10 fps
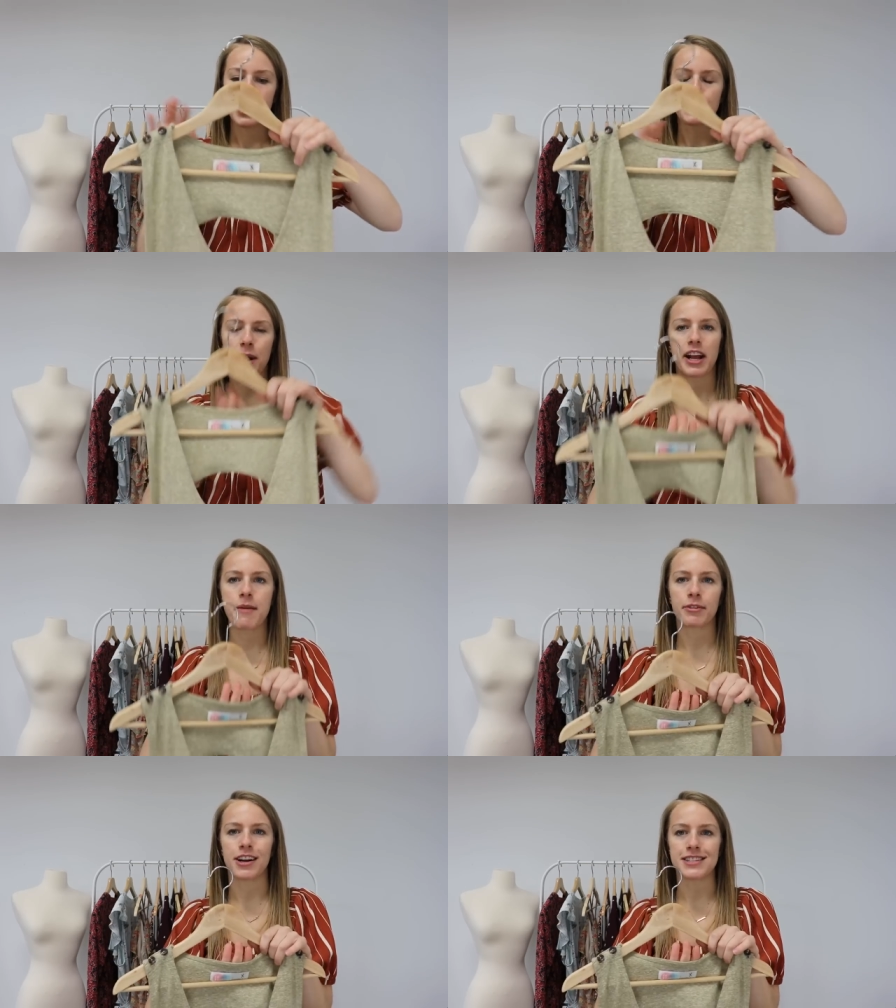And so when I
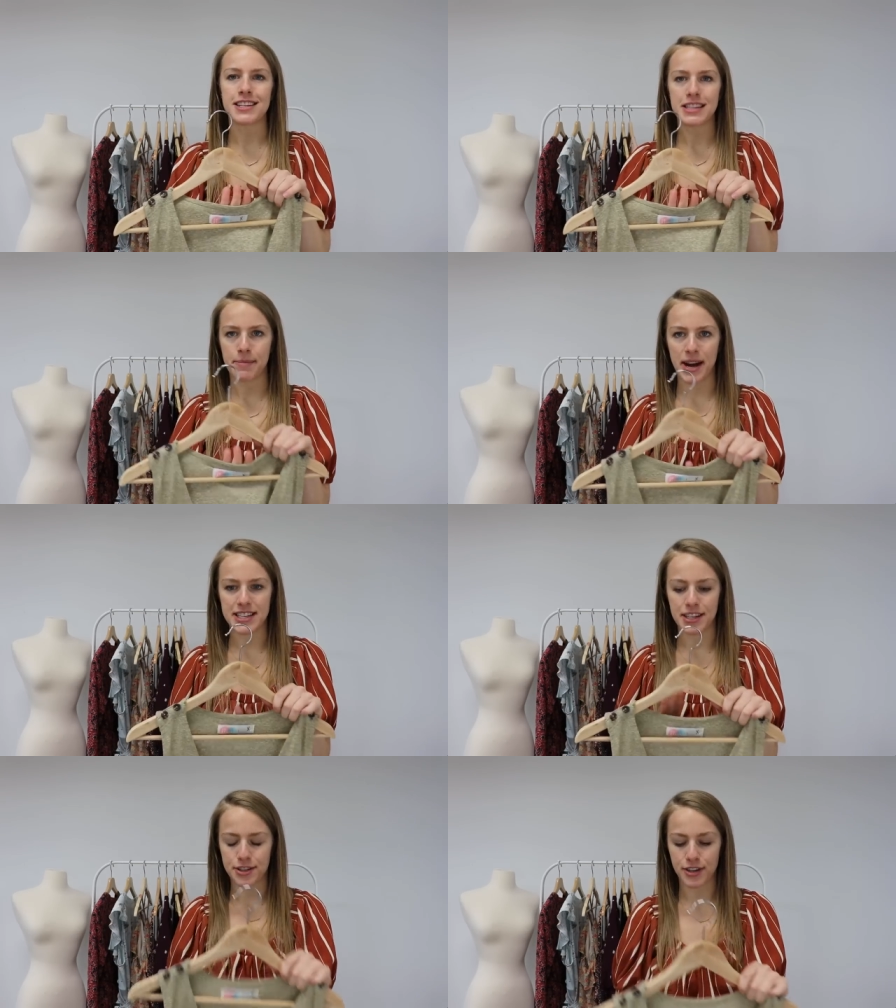came across this at the
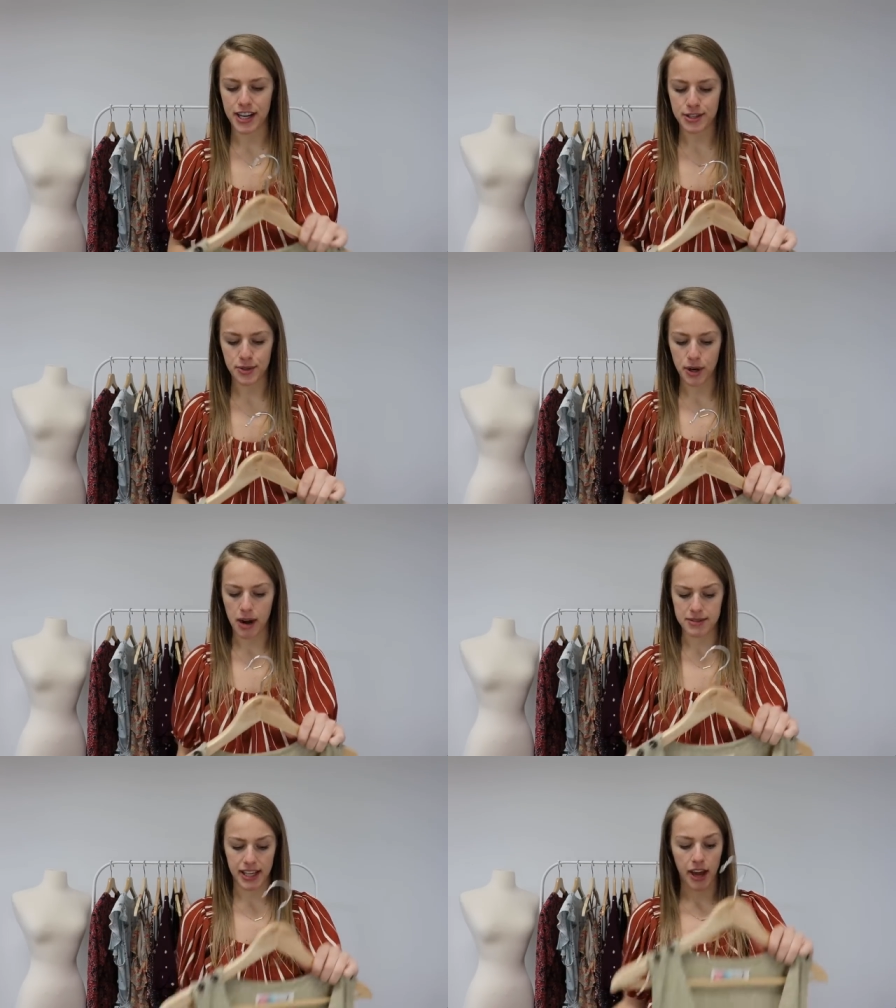buy sell trade
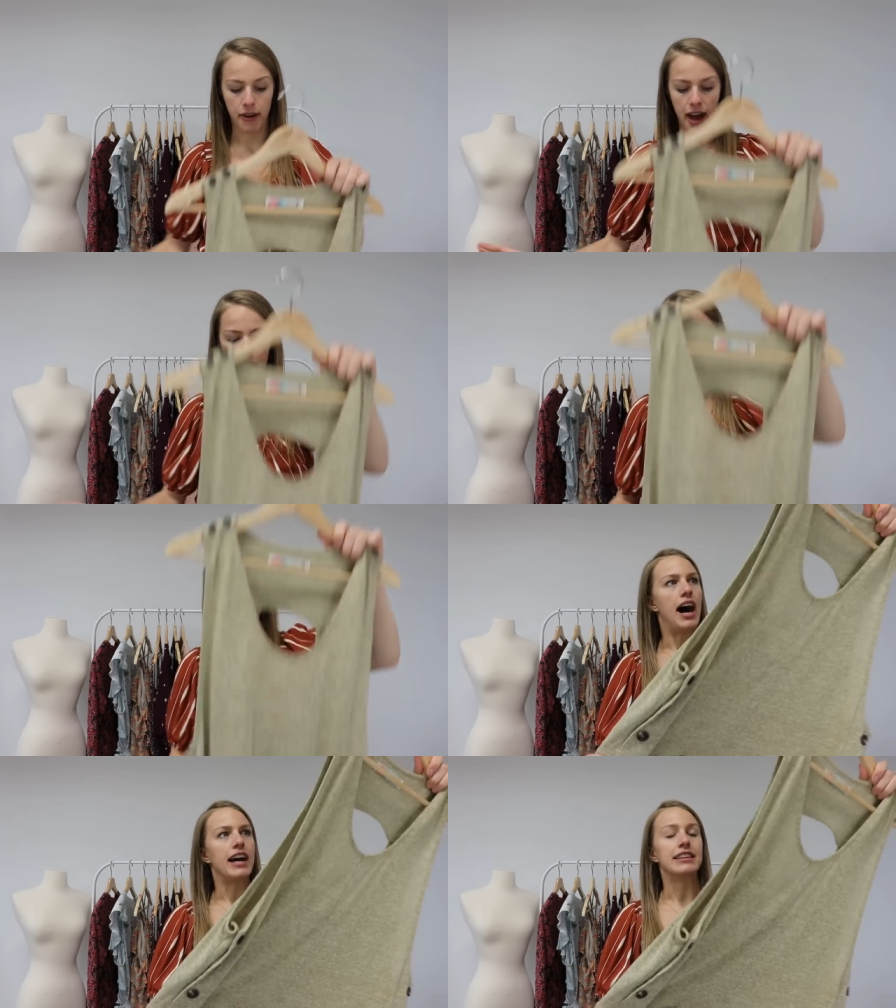store, I was like, okay,
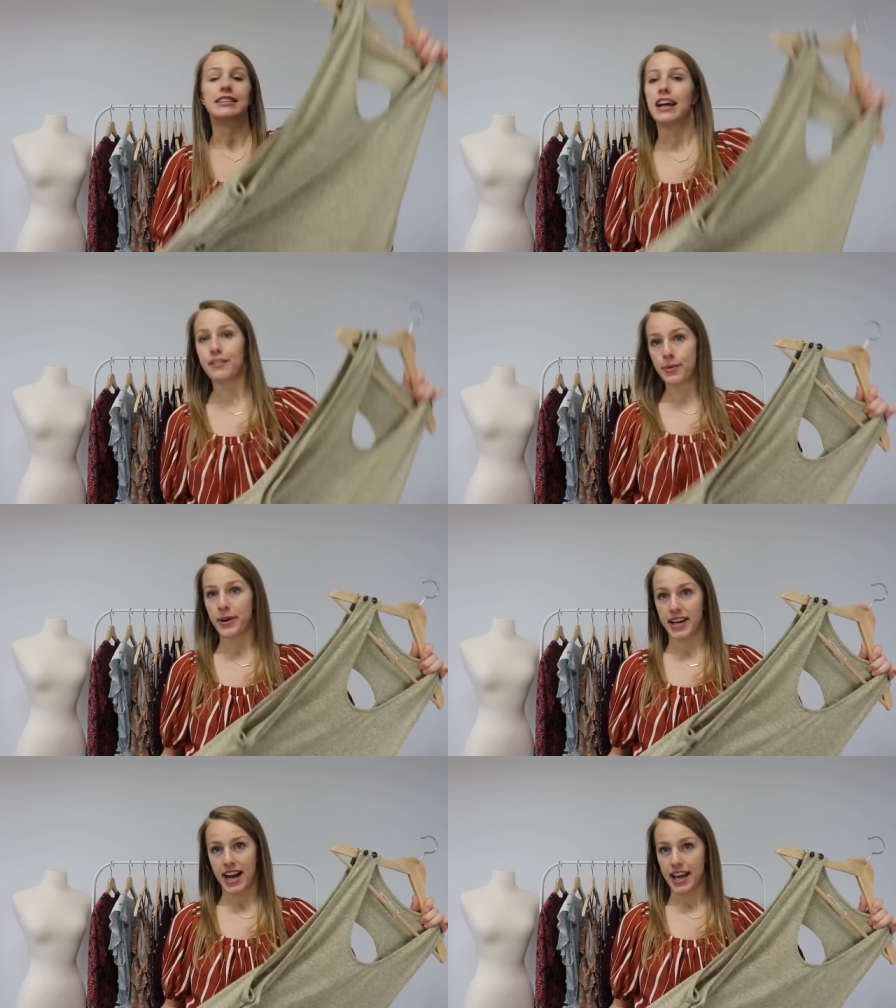I love the
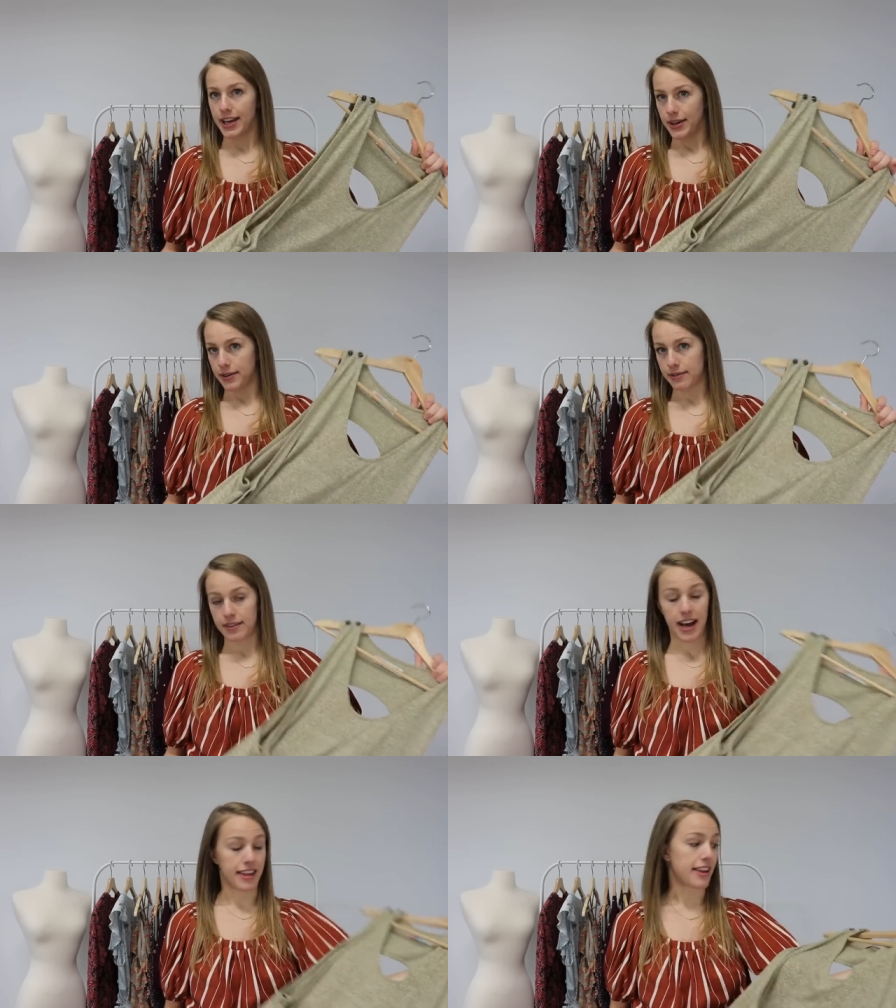one I
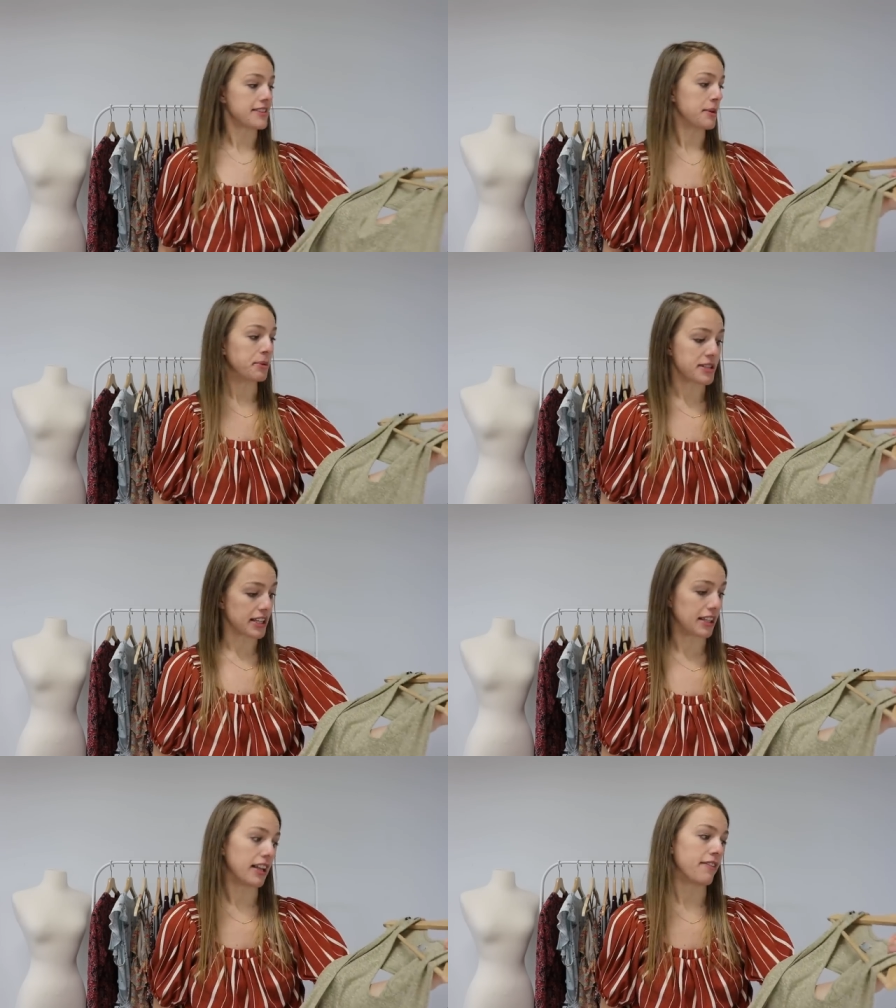own. I think someone's
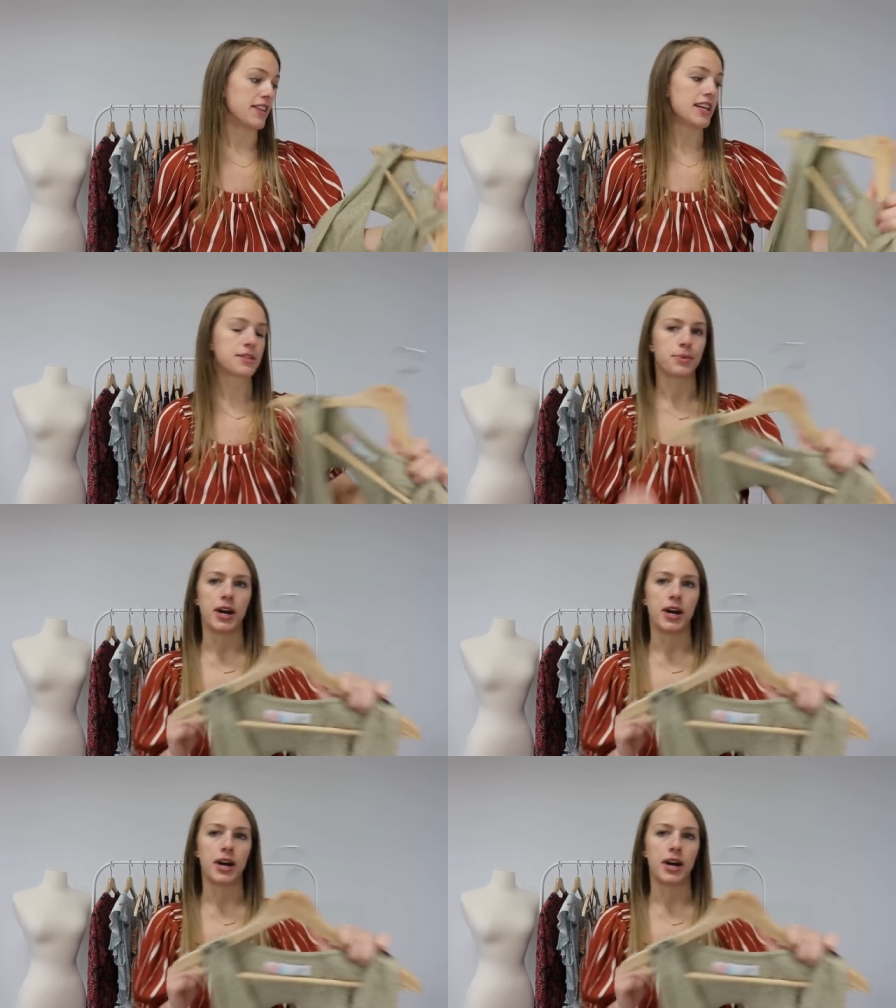gonna love this